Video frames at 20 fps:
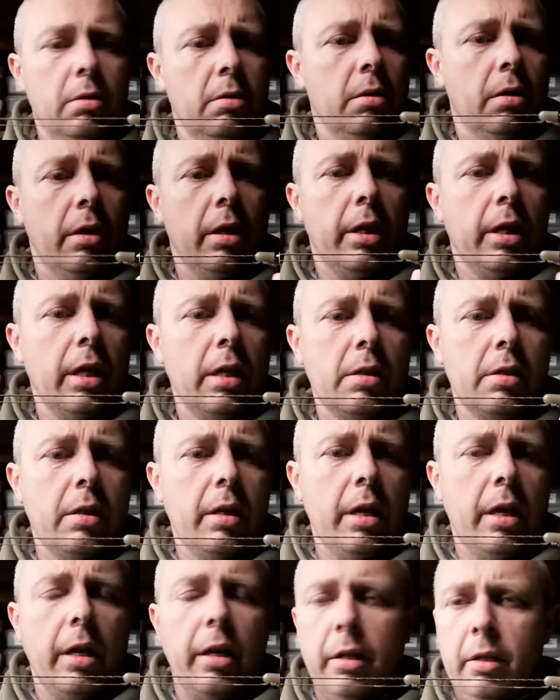So you cast
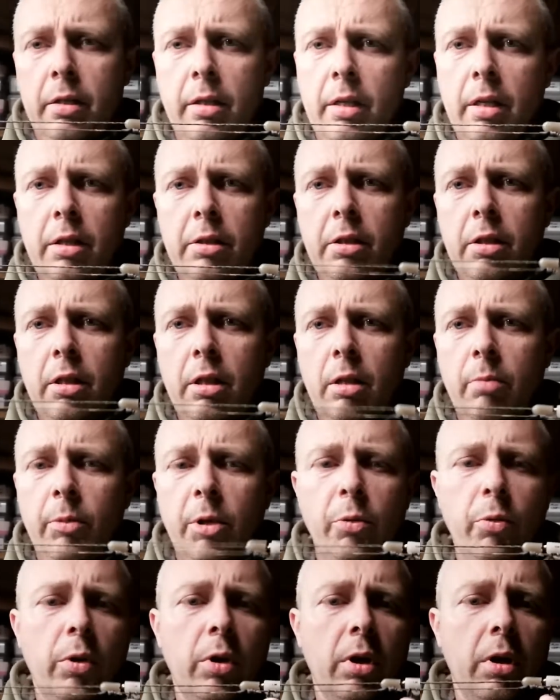it in as you
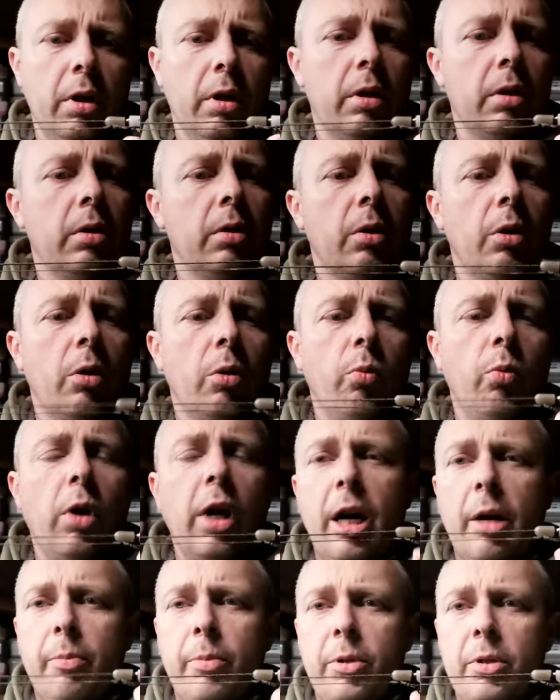normally would. And
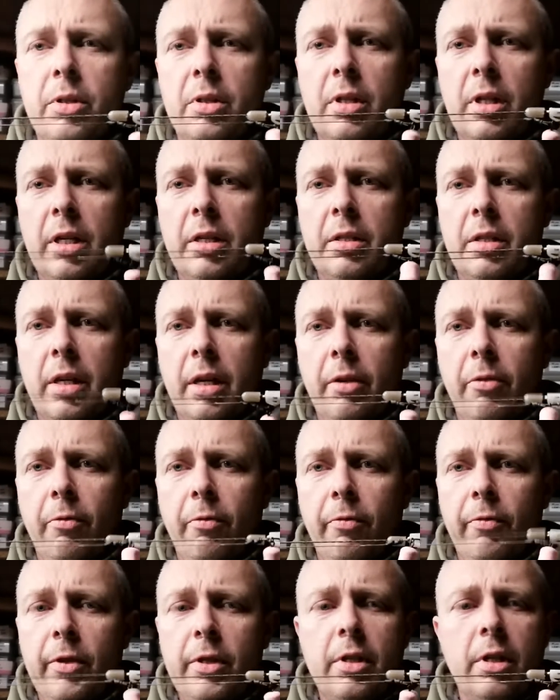what happens, like I say,
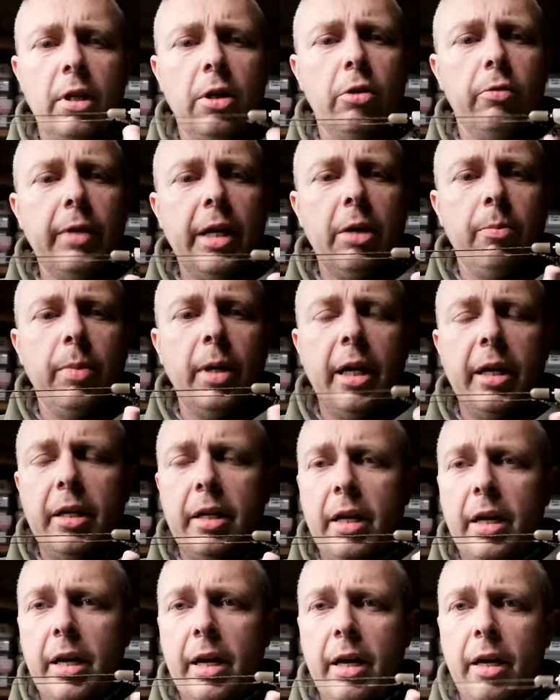this little round
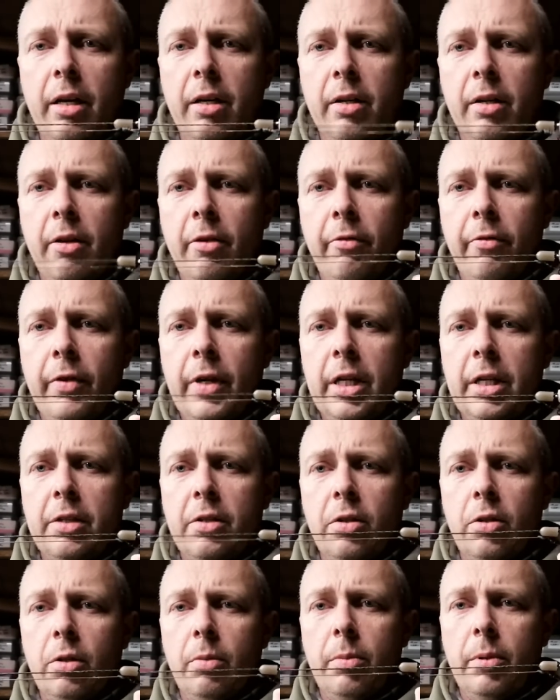plate here
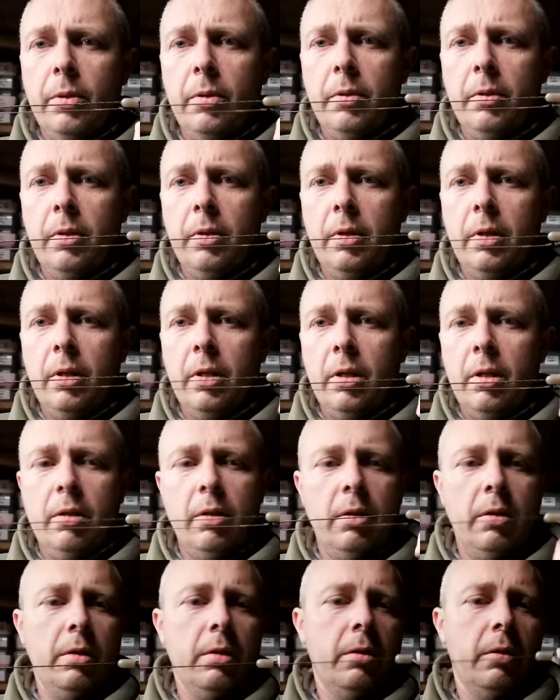fires up
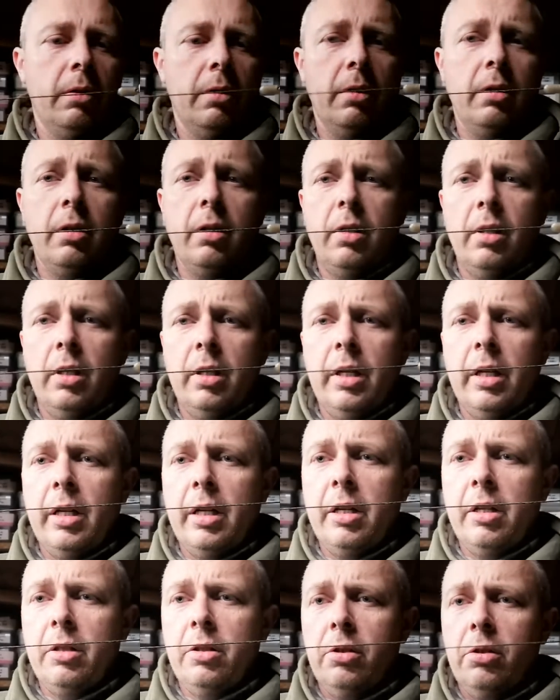and
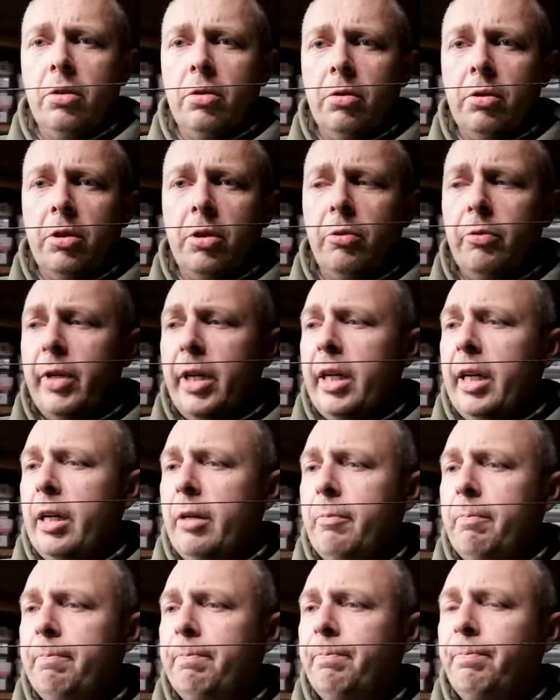then it chucks your rig
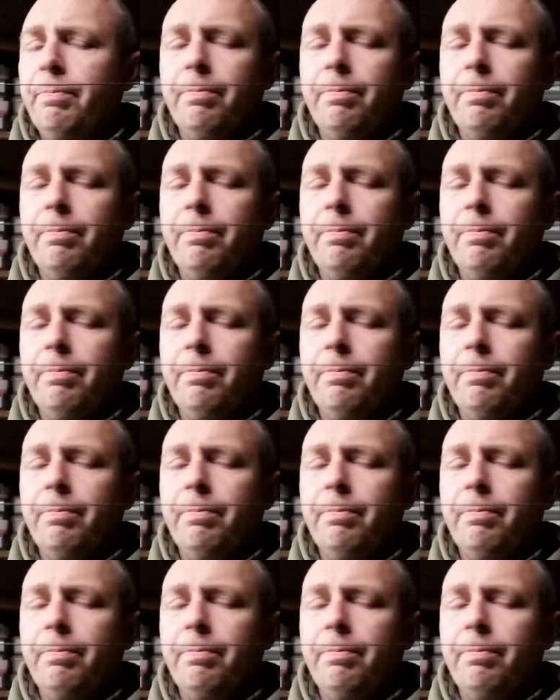out.